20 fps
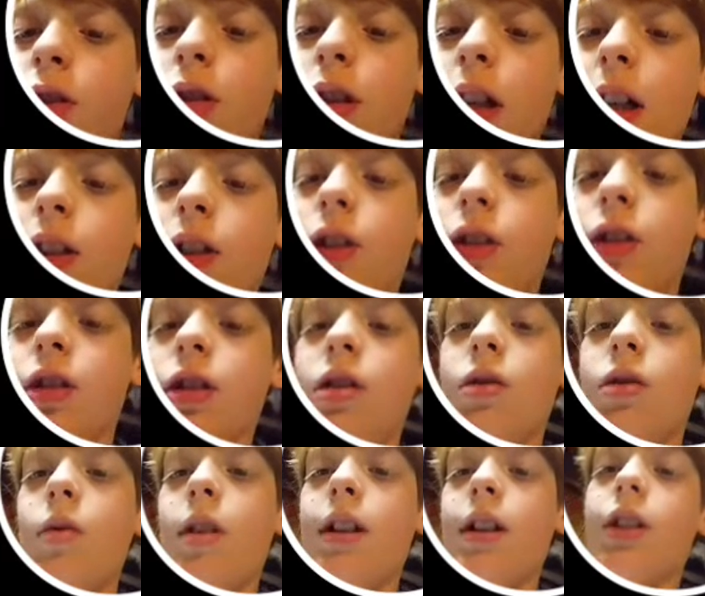
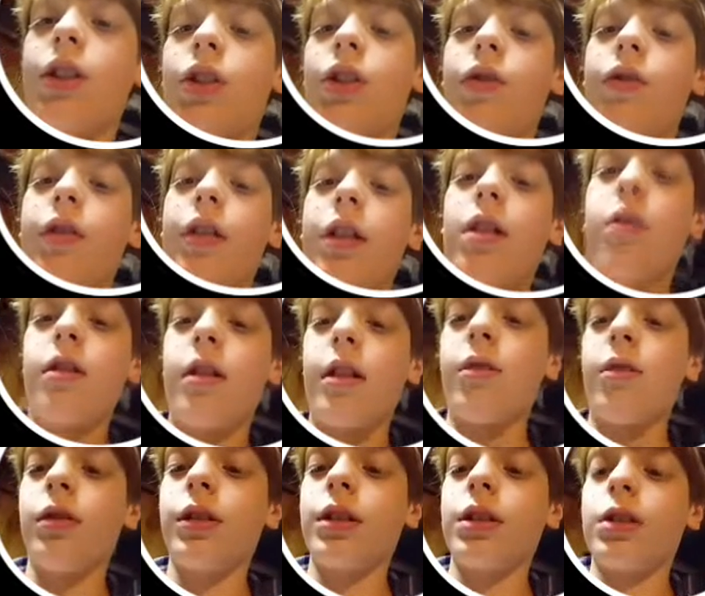X2, X3,
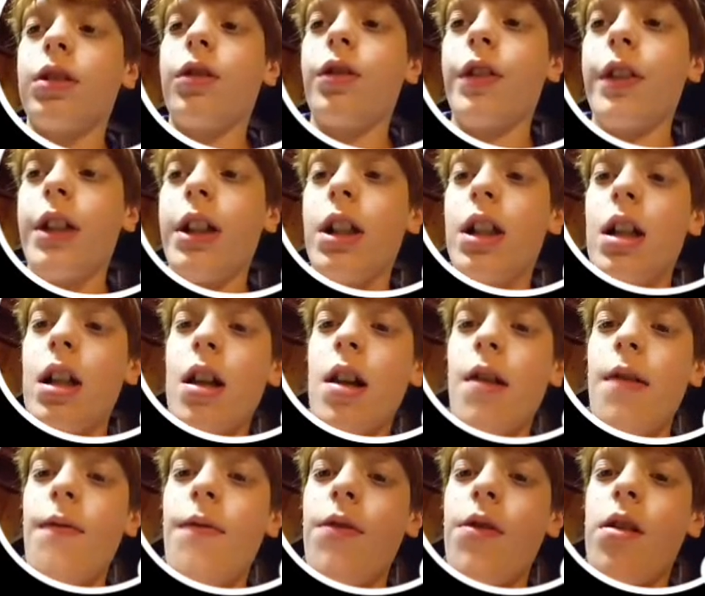alright, what's 3?
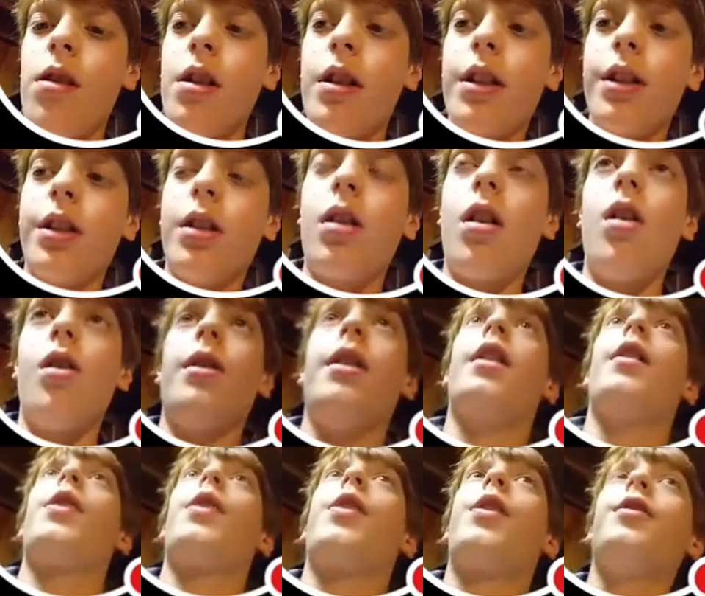Oh
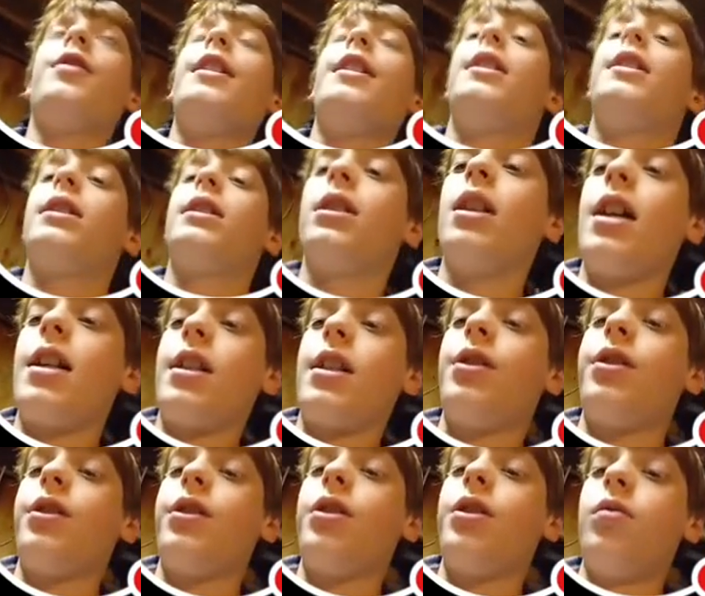yeah, 3 is the
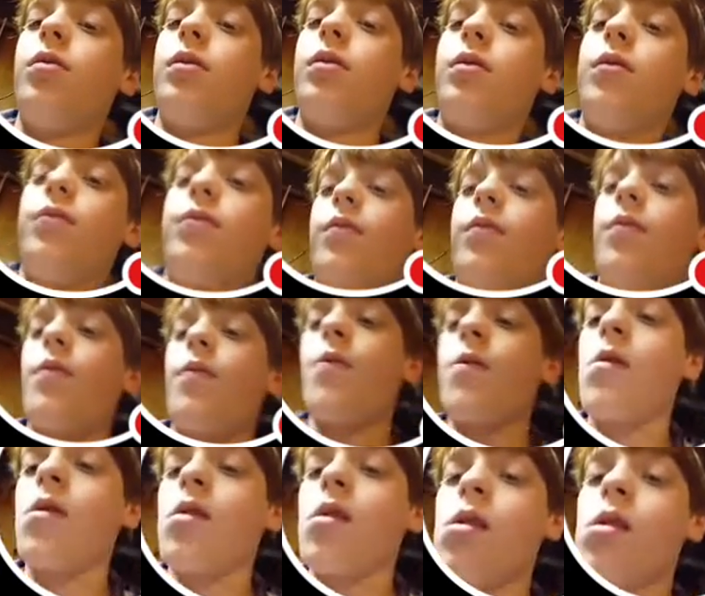last thing.
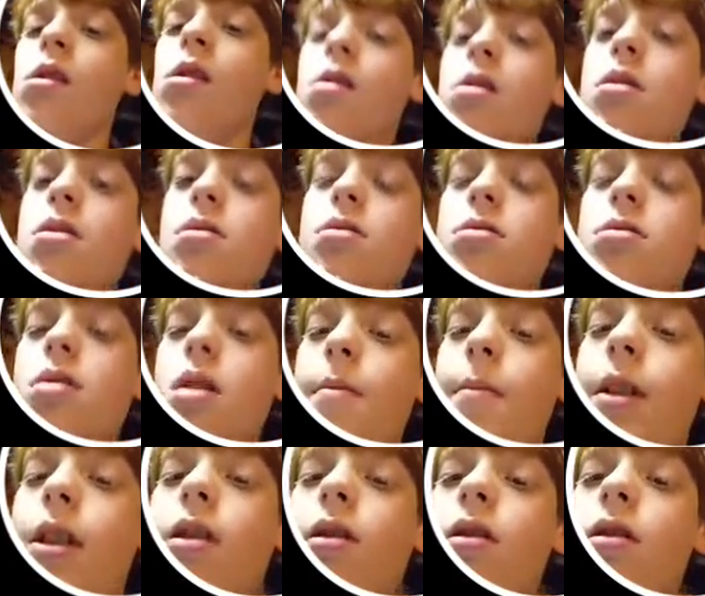That
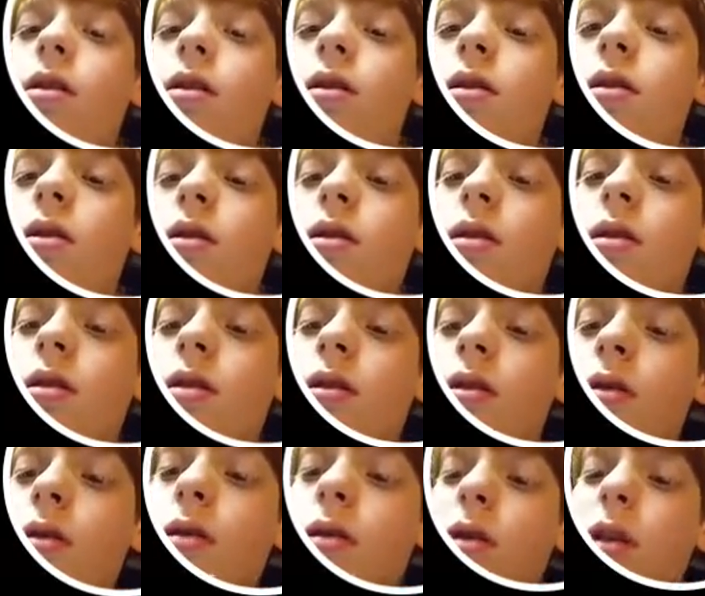makes
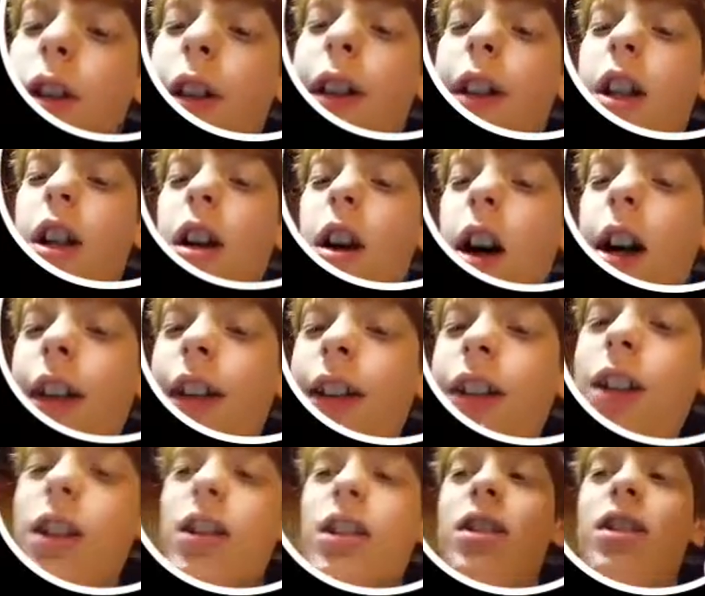sense. Or not?
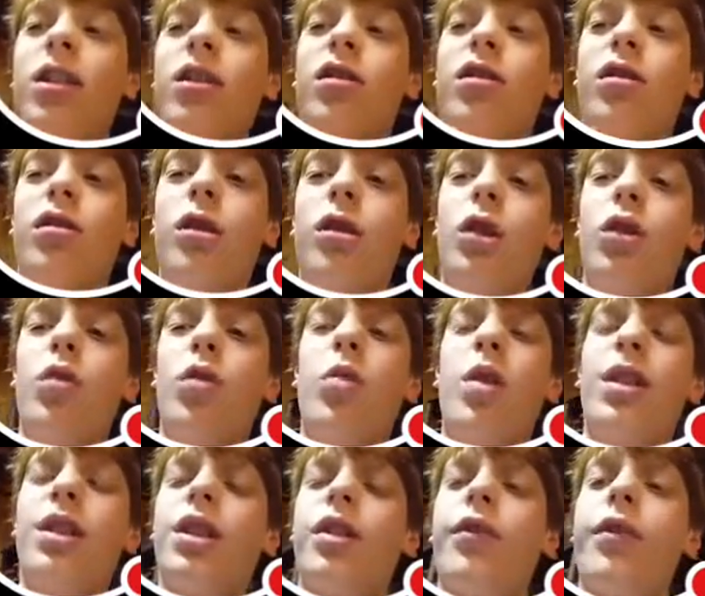
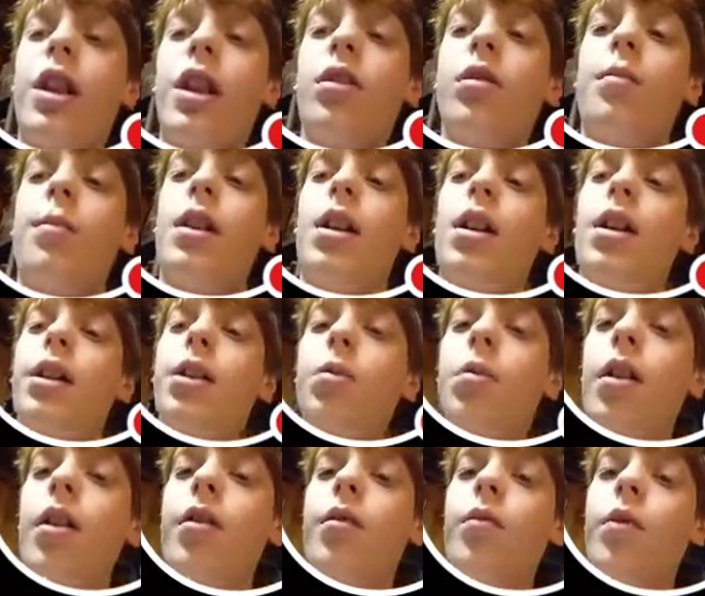Where's the final boss?
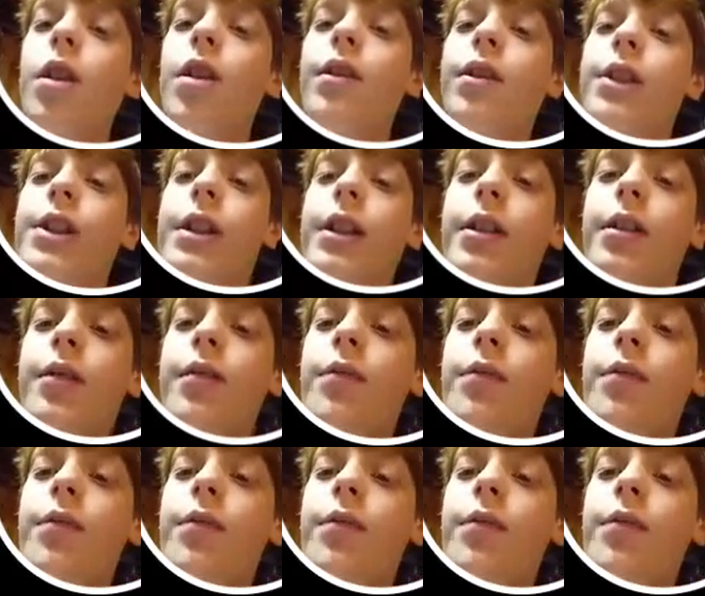Where where is it?